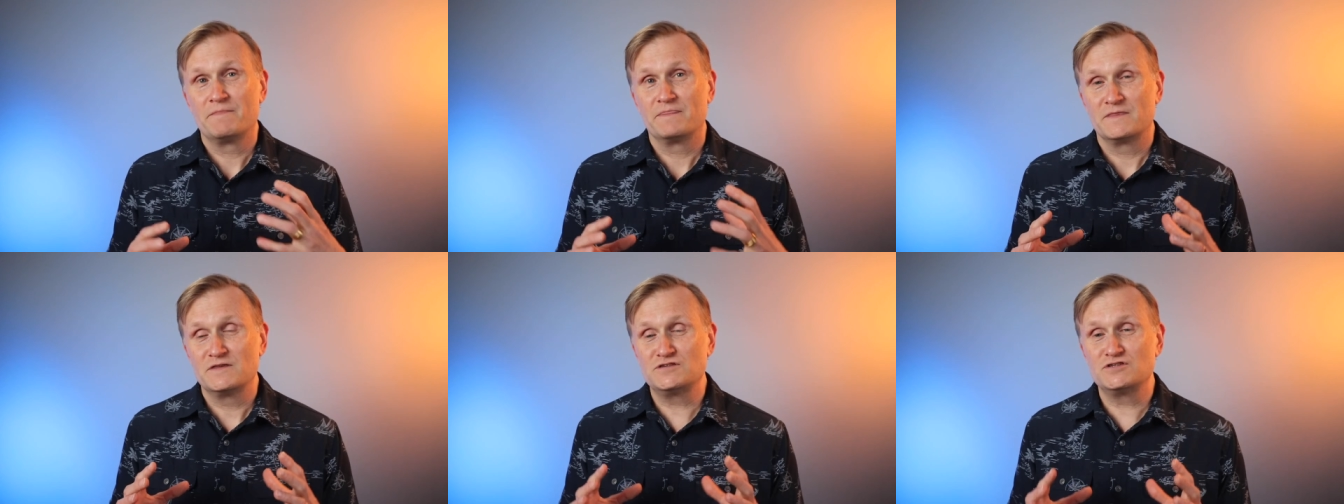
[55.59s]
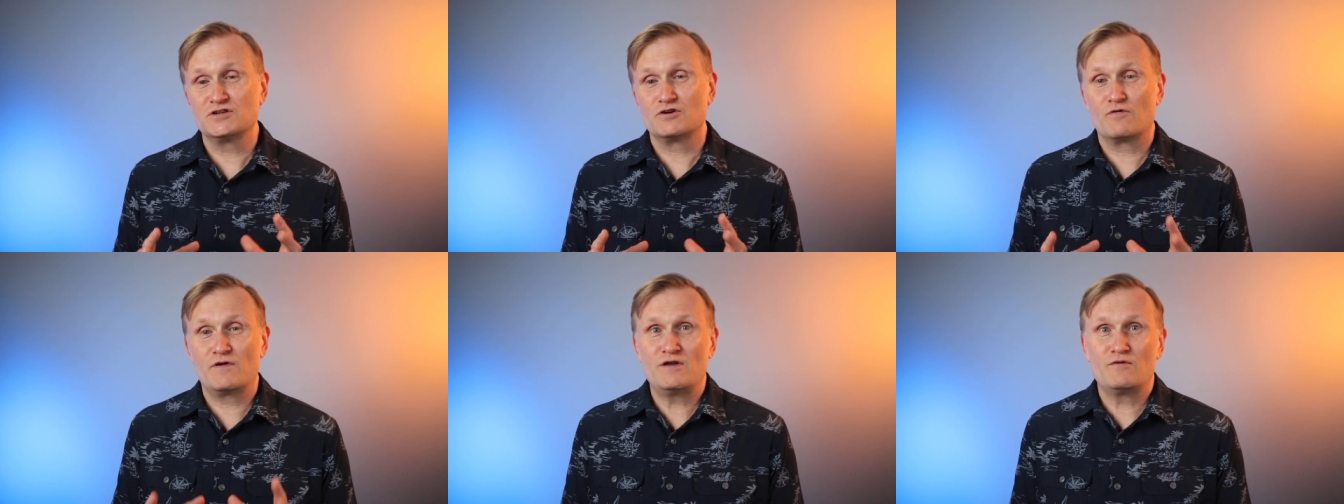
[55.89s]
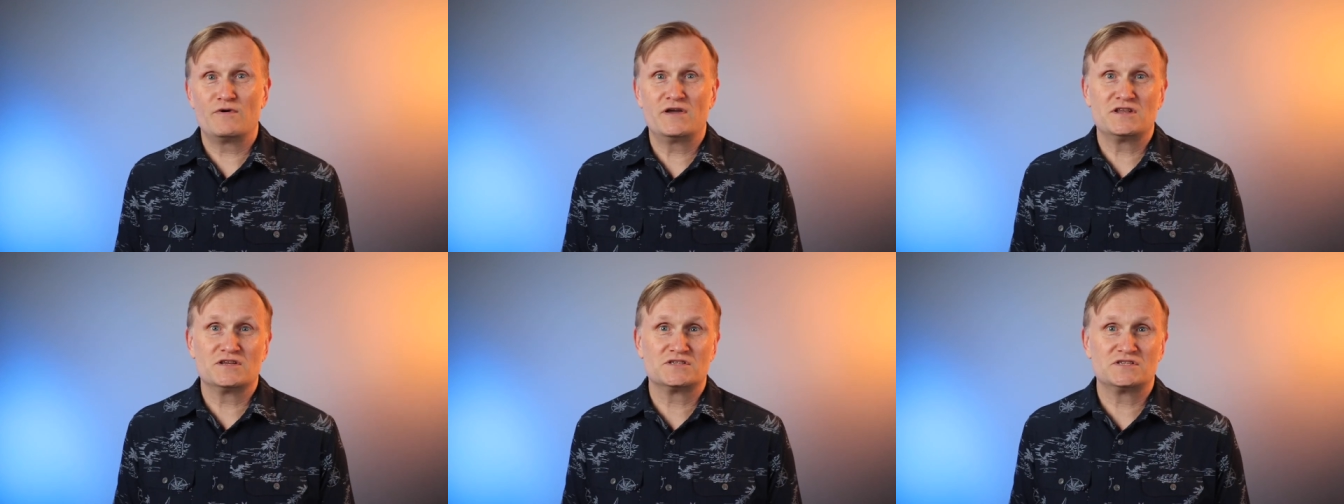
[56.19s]
This is a great
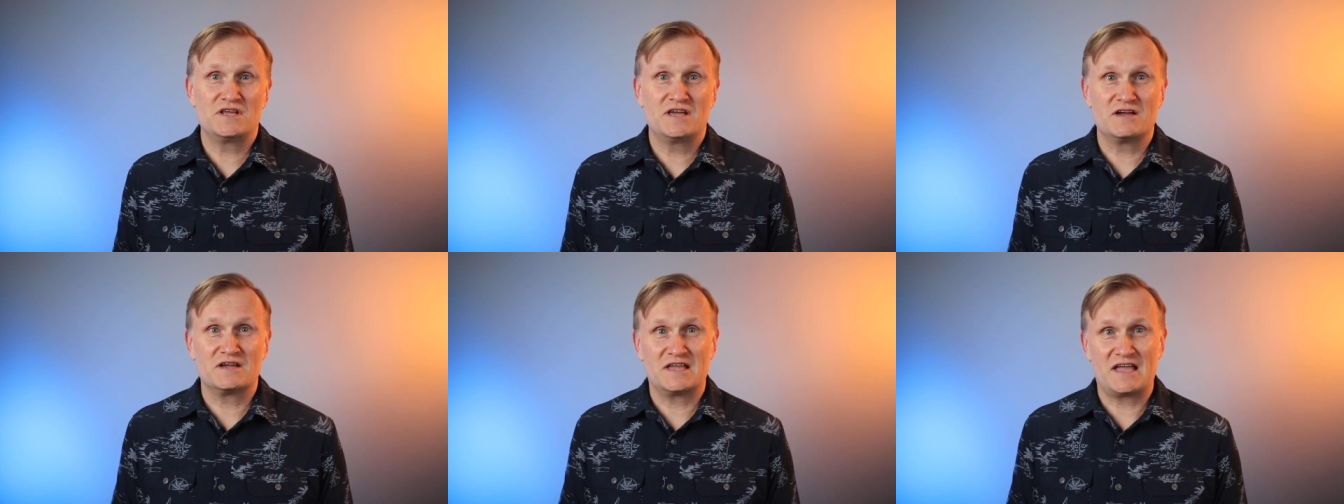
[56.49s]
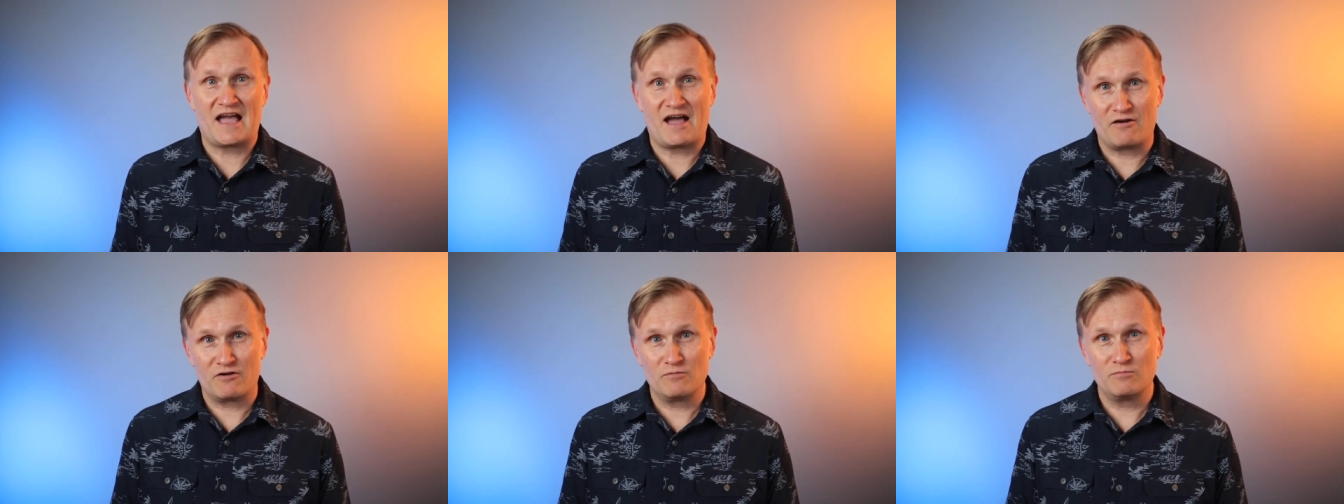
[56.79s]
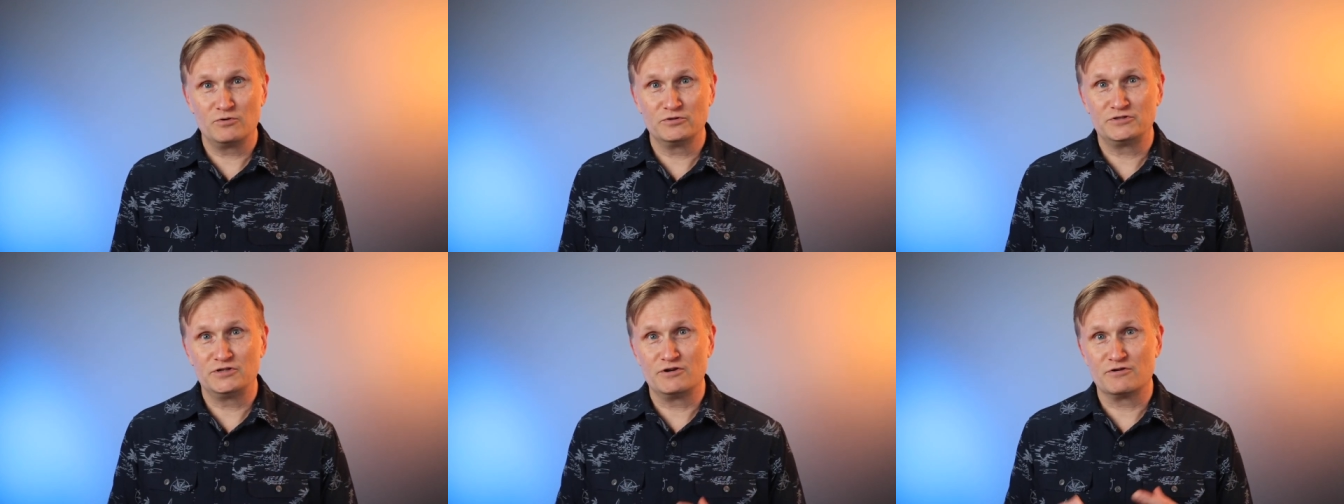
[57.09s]
way to stay
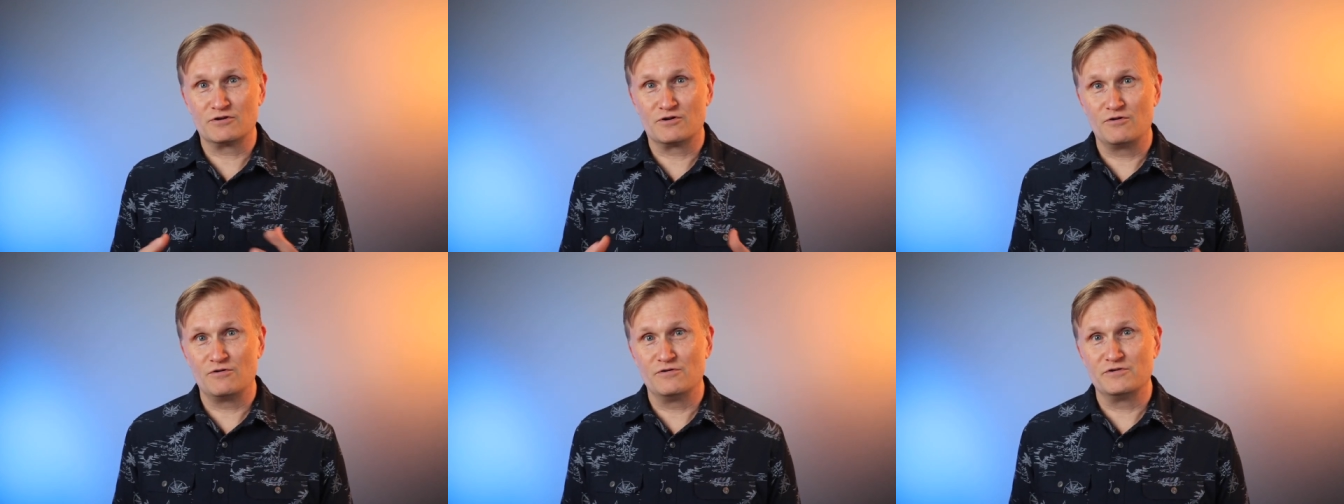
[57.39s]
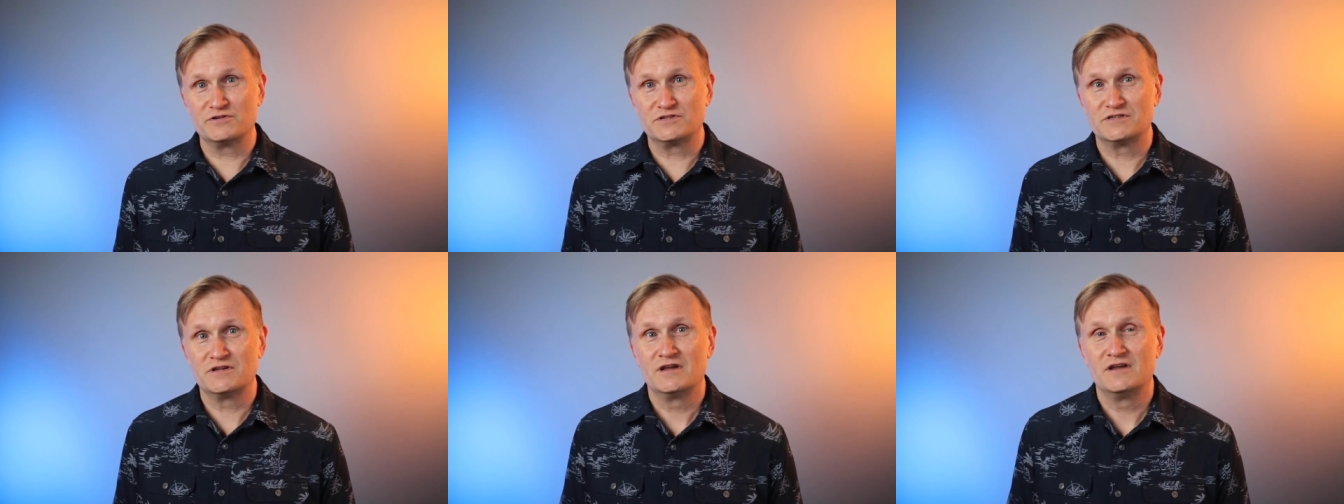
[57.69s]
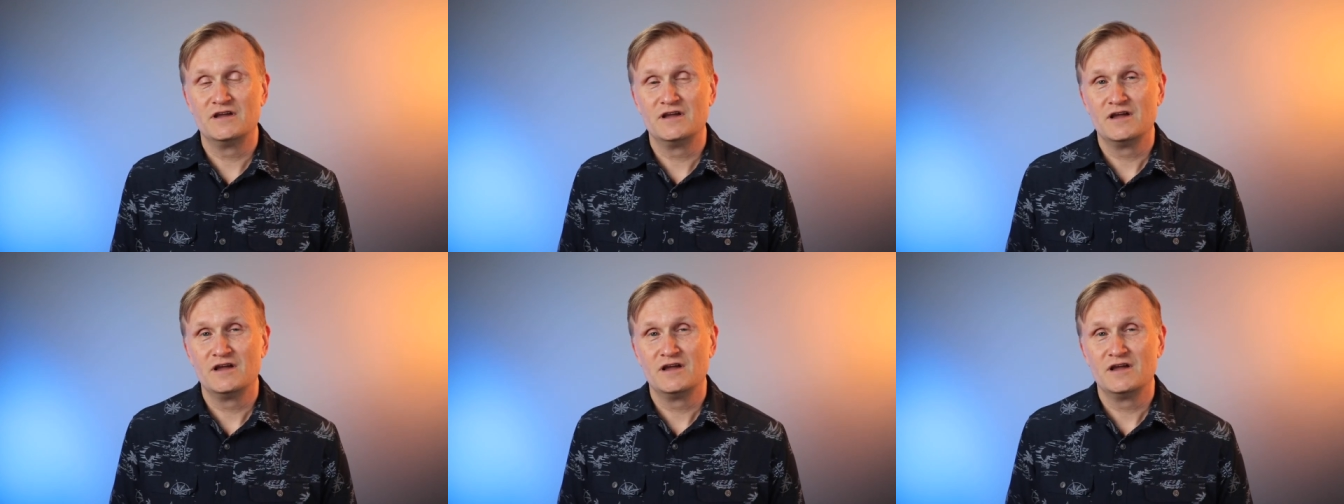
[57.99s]
accountable to your goals.